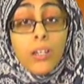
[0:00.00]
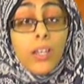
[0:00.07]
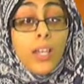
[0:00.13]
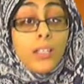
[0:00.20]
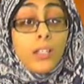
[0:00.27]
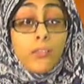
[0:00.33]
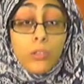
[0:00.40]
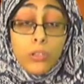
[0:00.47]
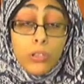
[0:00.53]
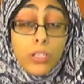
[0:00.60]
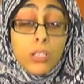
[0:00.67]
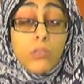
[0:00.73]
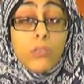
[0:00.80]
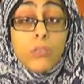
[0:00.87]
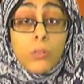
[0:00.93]
and I've heard
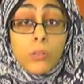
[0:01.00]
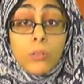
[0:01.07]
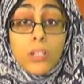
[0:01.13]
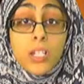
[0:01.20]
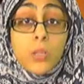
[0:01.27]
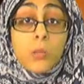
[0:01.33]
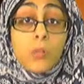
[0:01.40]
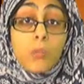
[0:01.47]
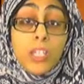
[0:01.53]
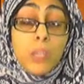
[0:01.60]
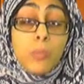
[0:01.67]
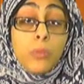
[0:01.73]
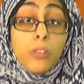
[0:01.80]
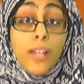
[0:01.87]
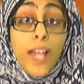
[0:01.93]
of stories where
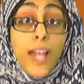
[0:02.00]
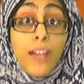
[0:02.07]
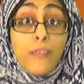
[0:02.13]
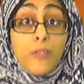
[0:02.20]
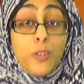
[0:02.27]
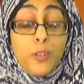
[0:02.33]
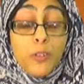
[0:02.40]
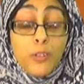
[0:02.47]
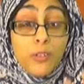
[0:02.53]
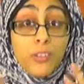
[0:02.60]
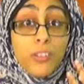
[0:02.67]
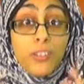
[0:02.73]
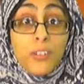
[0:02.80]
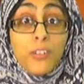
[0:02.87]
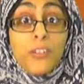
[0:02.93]
people have,
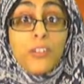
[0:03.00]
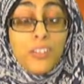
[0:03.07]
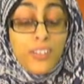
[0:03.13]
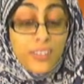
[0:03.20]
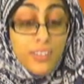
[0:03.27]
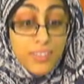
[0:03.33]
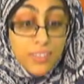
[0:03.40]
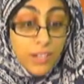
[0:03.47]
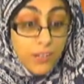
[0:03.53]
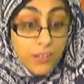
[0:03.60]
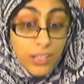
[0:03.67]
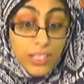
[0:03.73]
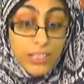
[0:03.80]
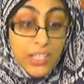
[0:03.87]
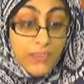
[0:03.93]

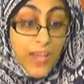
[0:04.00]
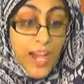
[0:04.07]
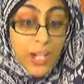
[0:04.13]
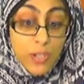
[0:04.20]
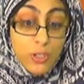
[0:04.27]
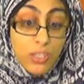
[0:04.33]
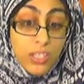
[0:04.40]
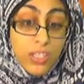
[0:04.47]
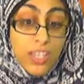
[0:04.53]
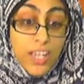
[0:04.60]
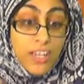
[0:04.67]
astaghfirullah, they've actually